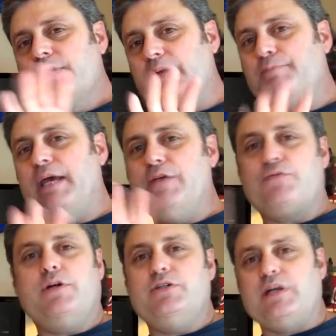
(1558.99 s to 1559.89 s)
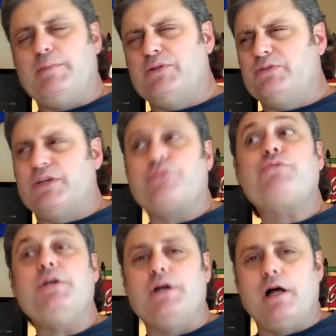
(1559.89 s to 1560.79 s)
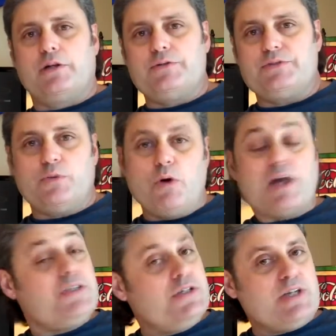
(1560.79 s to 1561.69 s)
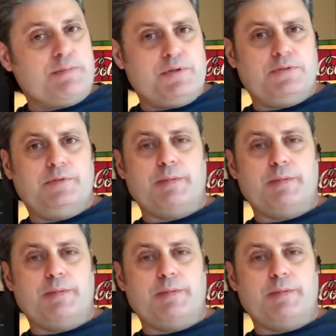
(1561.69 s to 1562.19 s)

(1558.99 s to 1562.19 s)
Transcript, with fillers: and pay for each episode. It's like three dollars to watch each epi